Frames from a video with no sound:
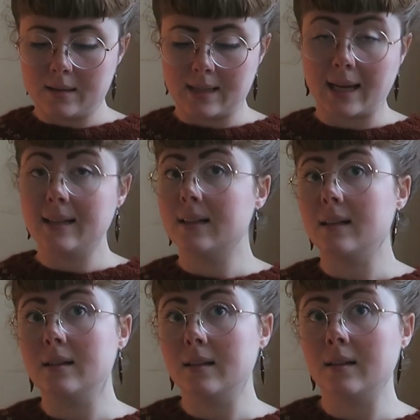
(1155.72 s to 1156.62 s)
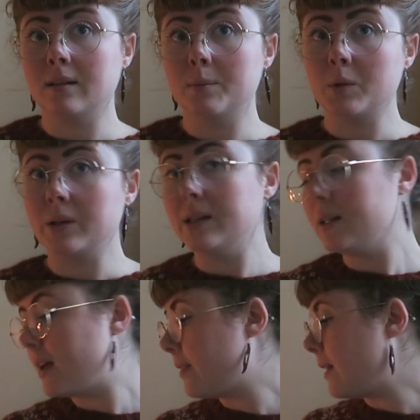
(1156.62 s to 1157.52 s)
10 in the
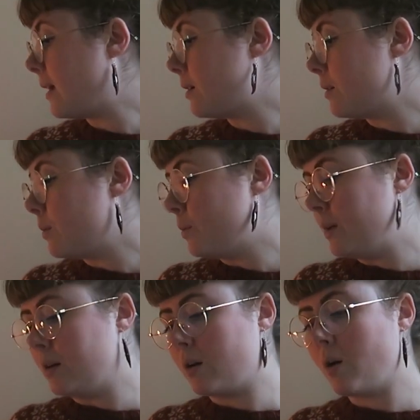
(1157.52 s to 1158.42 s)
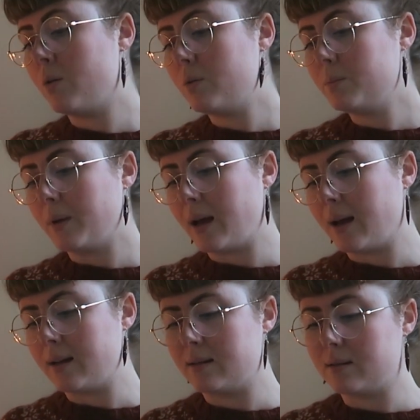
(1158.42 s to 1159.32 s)
morning, and then we got home
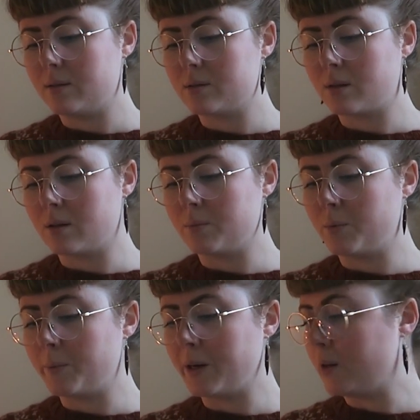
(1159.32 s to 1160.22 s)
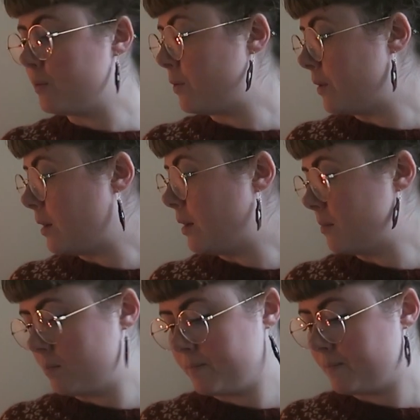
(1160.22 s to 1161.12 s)
and started preparing for
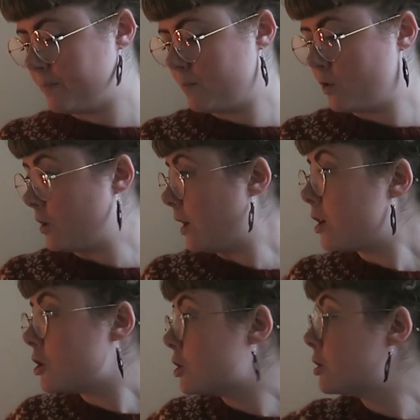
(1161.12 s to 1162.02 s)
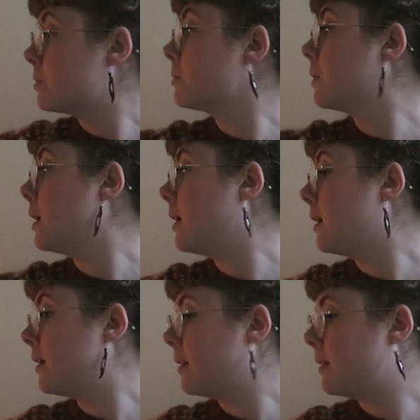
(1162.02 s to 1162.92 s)
the lunch,
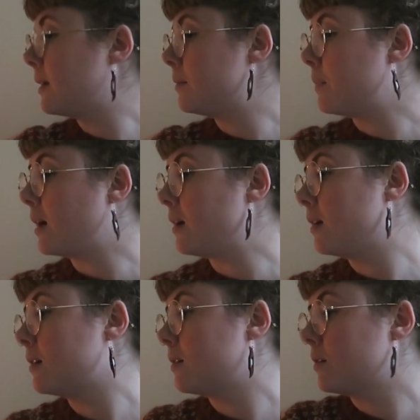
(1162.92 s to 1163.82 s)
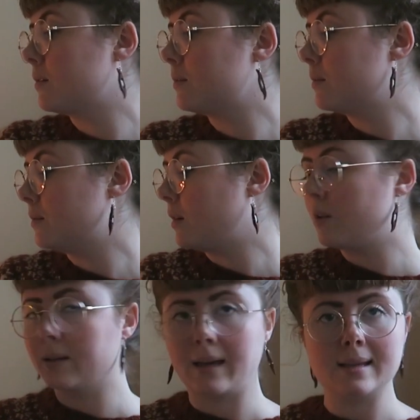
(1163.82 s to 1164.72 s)
and then
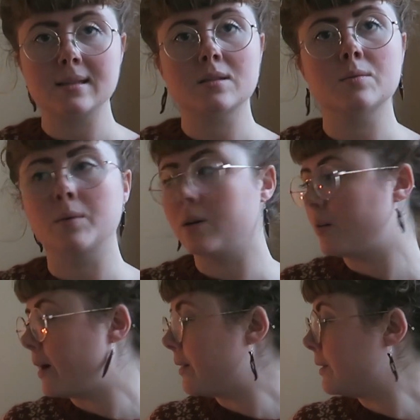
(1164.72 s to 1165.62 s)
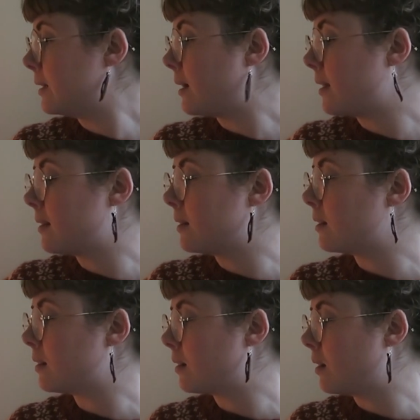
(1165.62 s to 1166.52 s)
all the guests were arriving, I
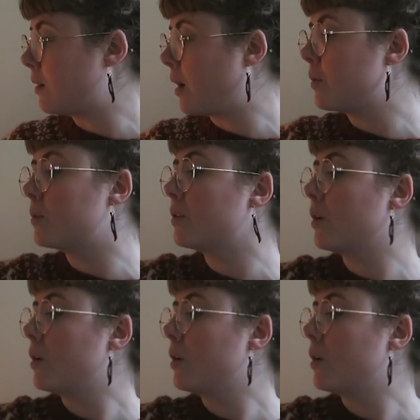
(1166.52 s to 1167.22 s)
think around